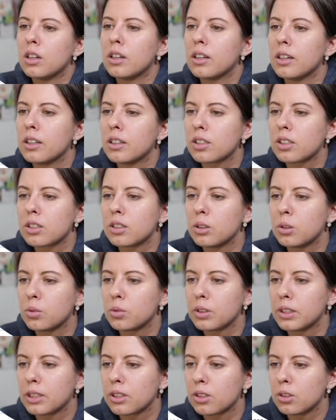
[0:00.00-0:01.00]

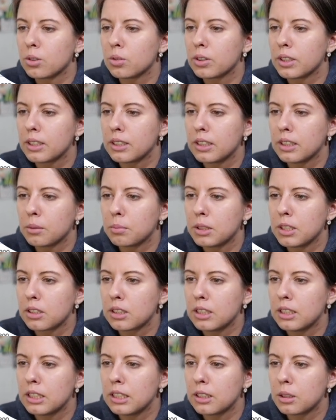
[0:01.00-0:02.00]
Snowflake database,
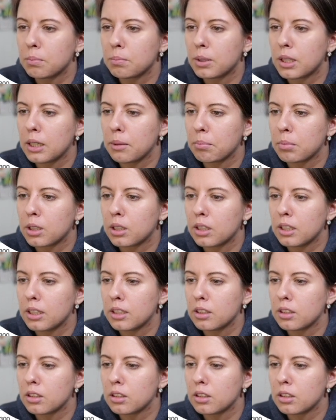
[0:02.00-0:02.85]
ETL pipeline.